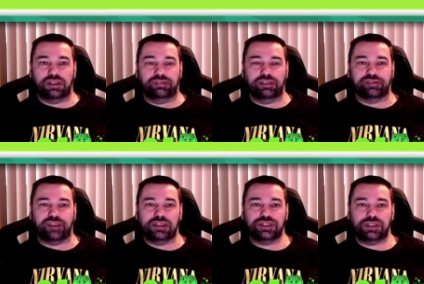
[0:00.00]
If you're
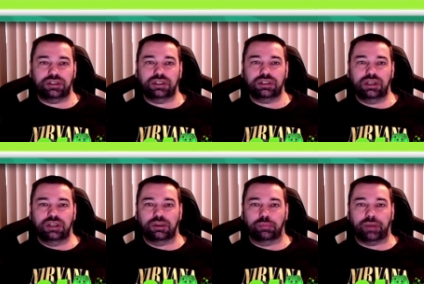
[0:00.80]
found cheating,
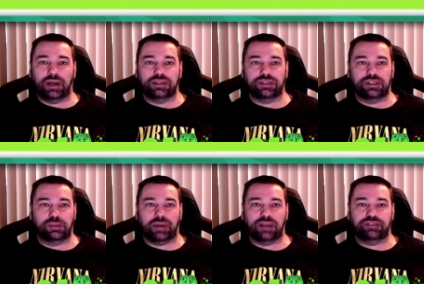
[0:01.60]
you're banned and you're
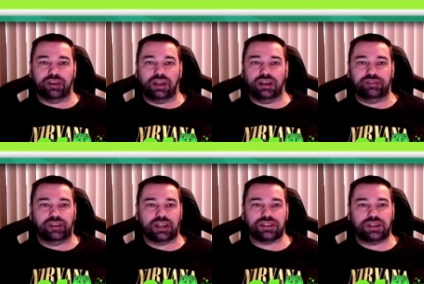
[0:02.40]
banned for life and
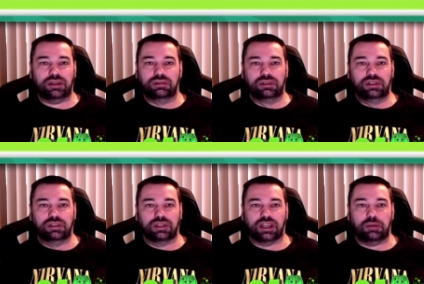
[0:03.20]
that's it.
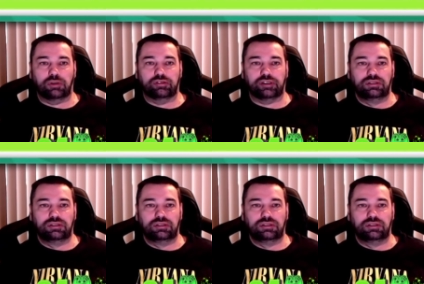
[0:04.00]
Game over.